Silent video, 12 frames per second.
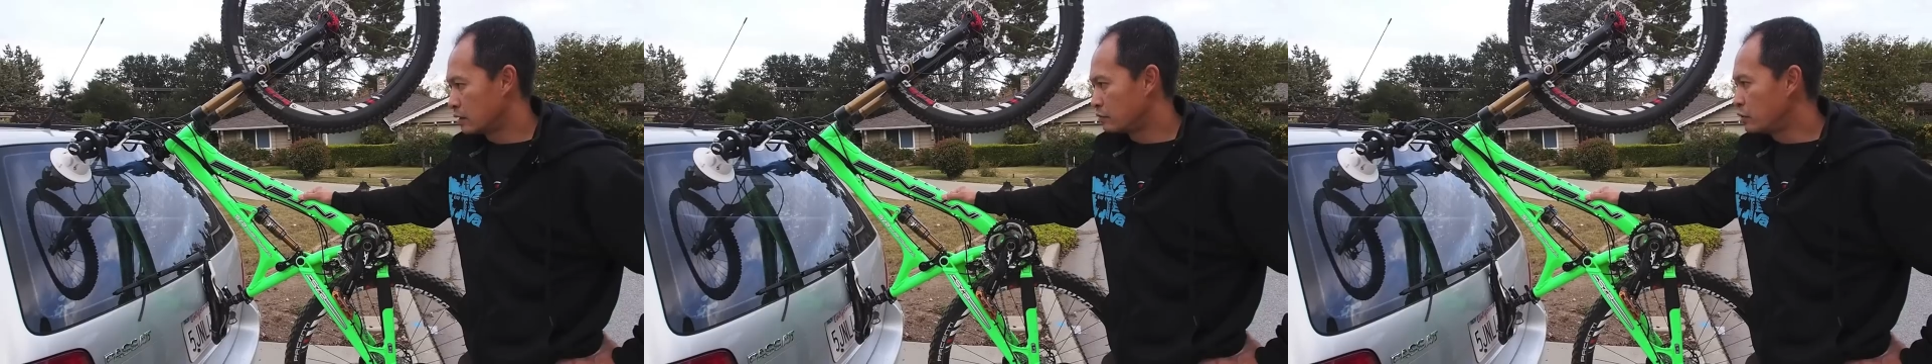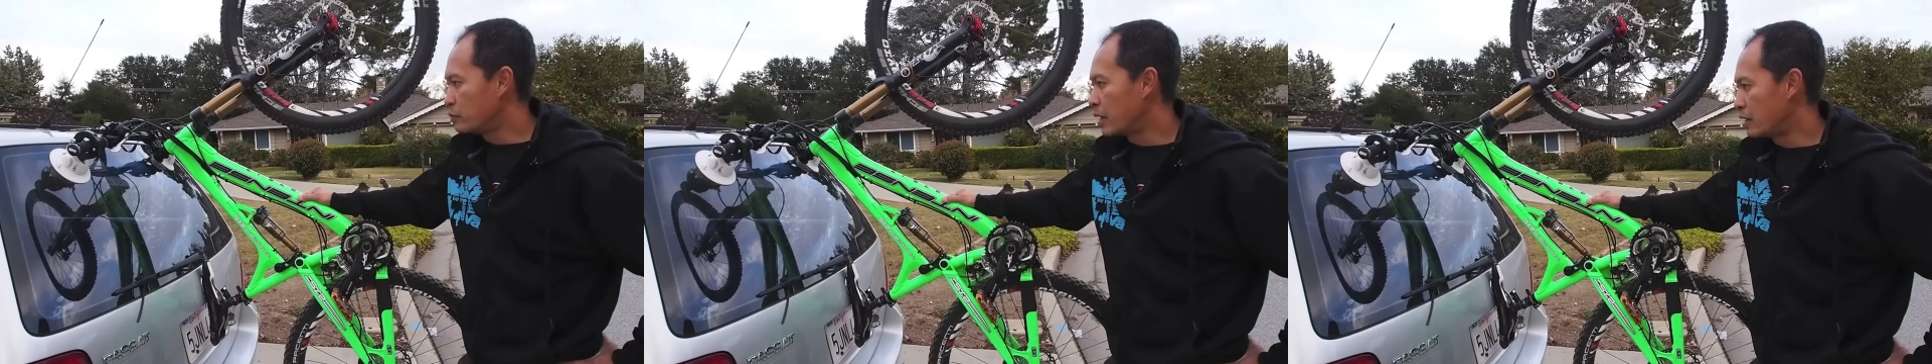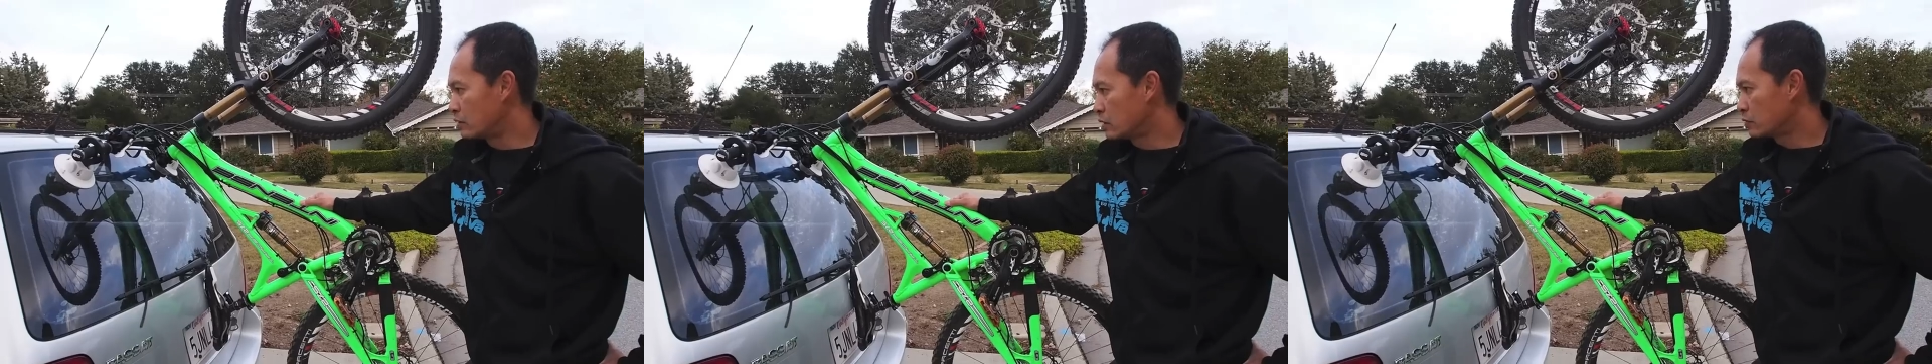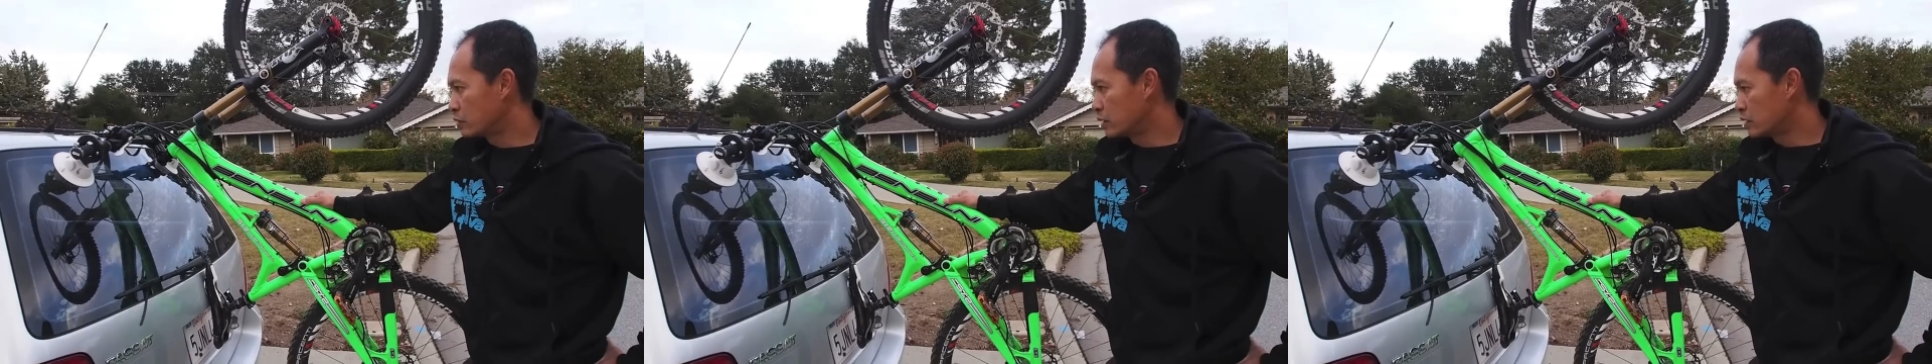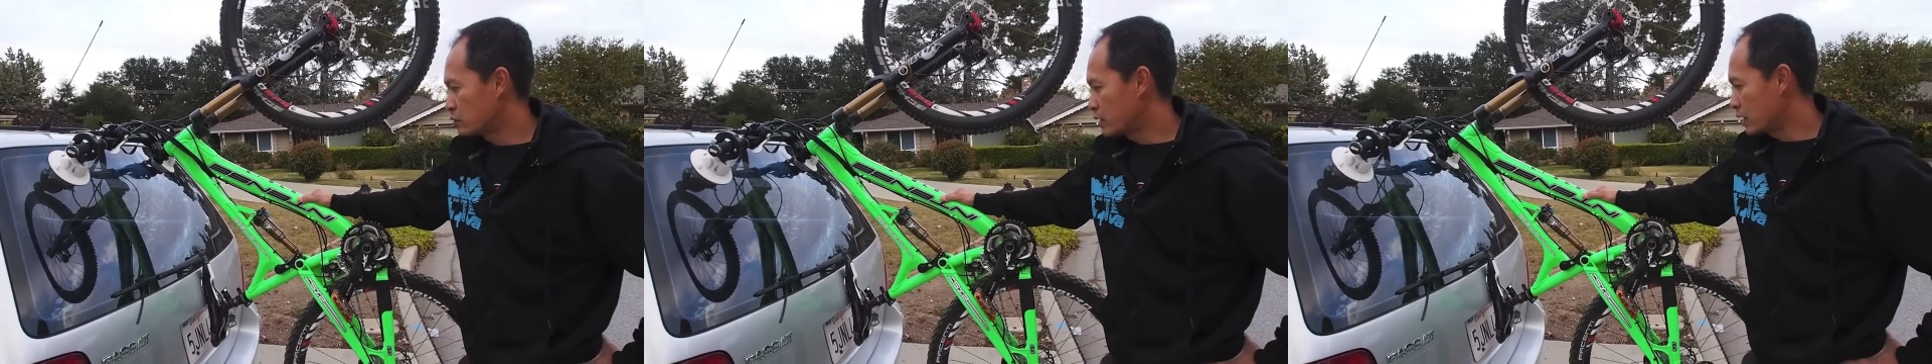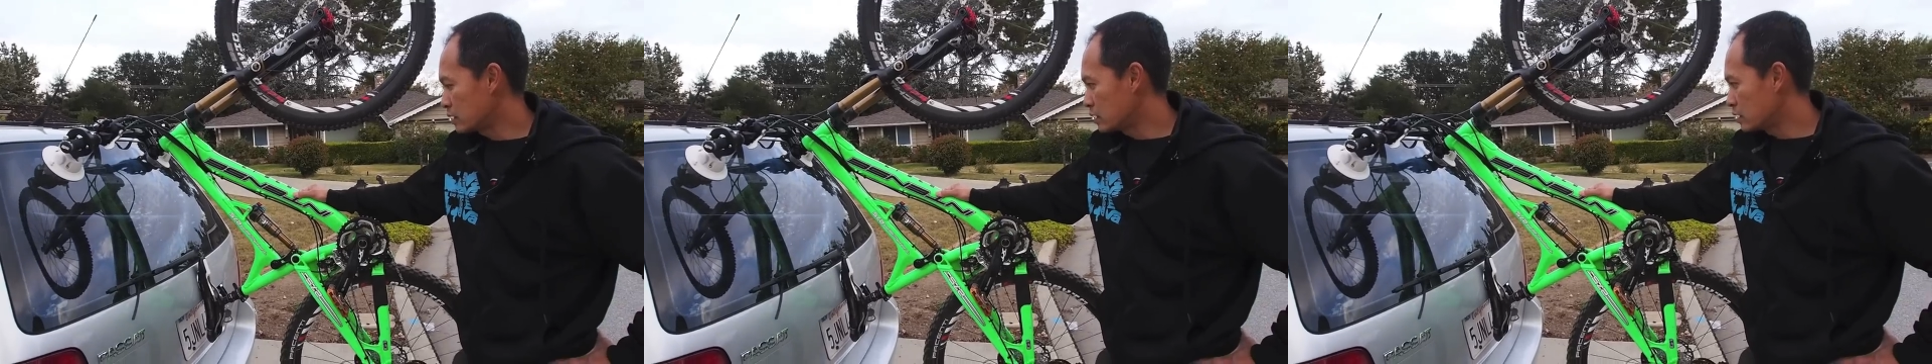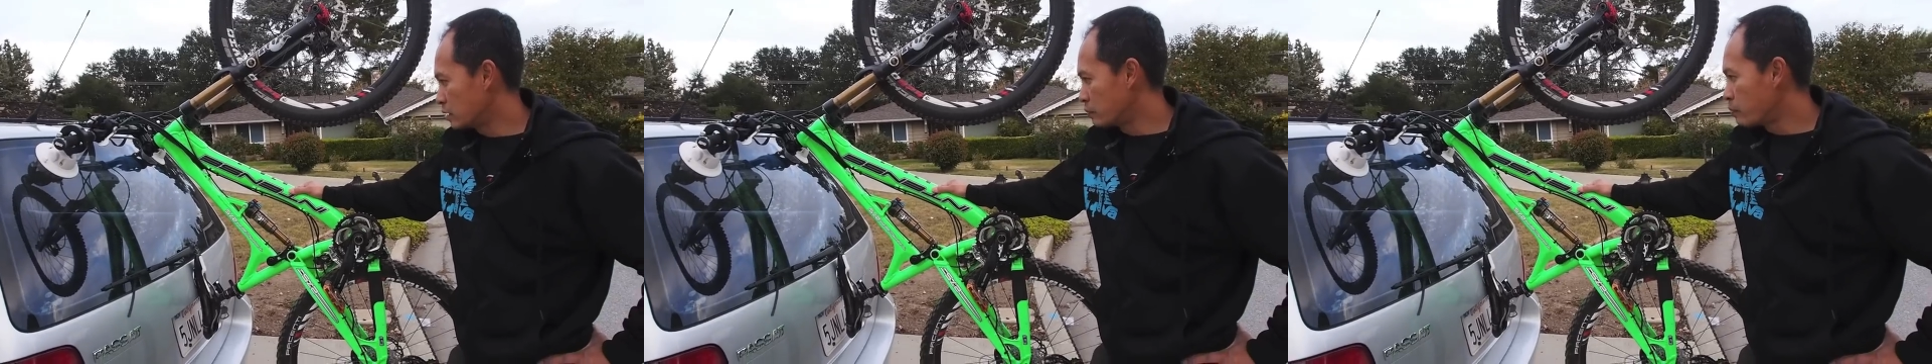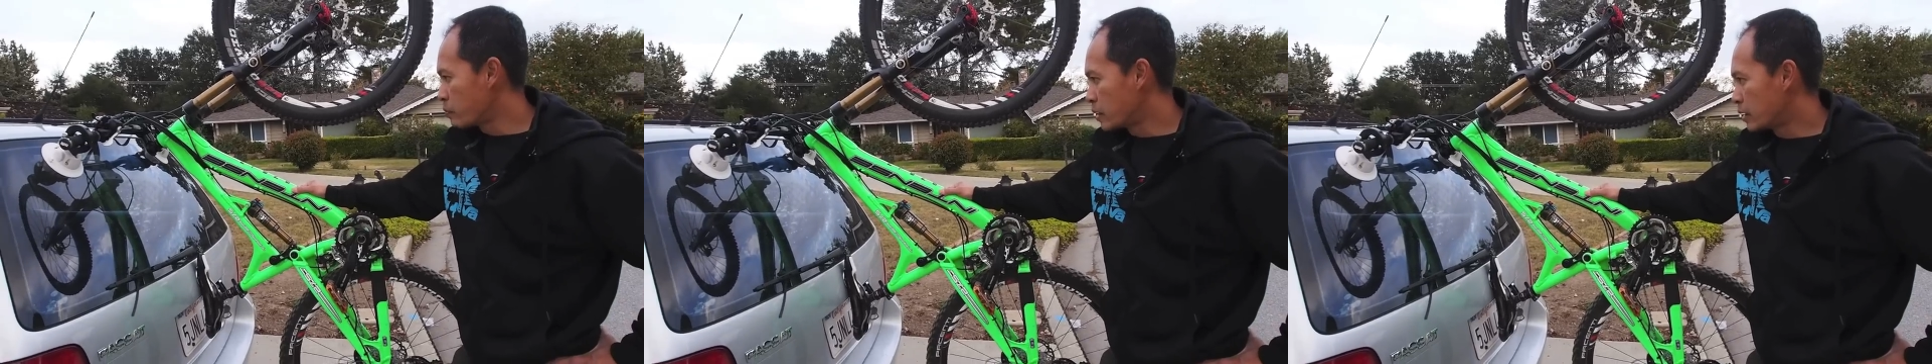a few pounds for this rack system,